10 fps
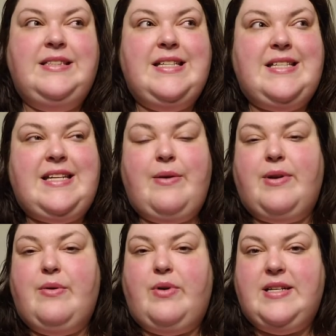state what
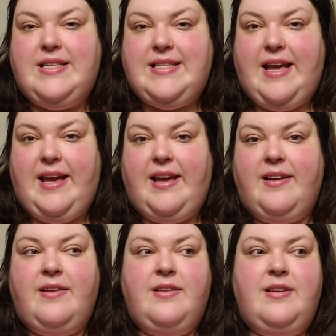I want to
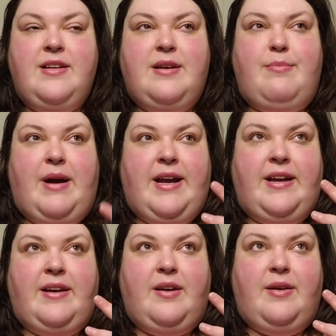say,
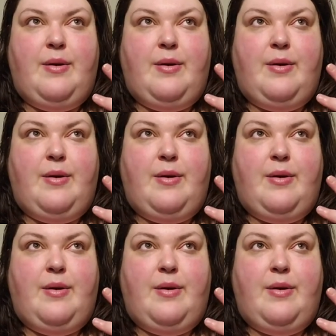my